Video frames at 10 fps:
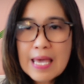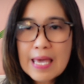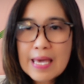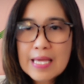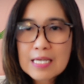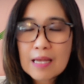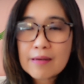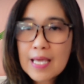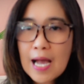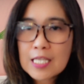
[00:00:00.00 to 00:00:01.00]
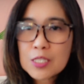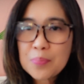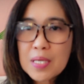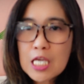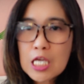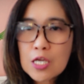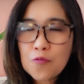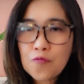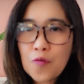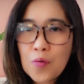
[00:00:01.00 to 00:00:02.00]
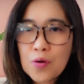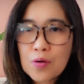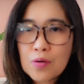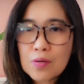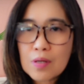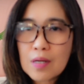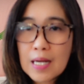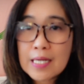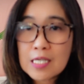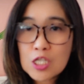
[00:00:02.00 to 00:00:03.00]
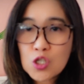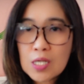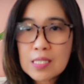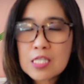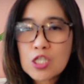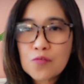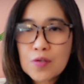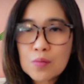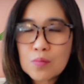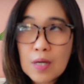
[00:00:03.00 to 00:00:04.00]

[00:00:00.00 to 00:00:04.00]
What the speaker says: And they asked me for an additional interview.